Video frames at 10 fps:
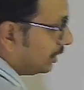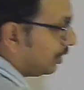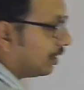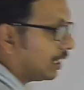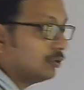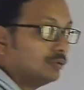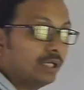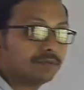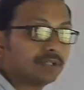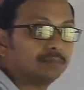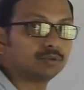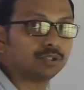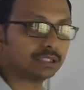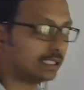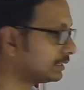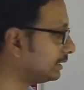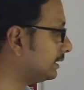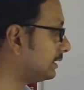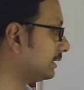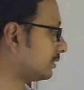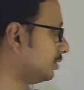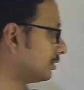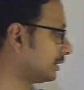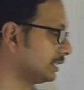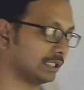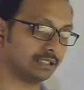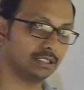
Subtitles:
or how we have come to this answer, that is S cos theta.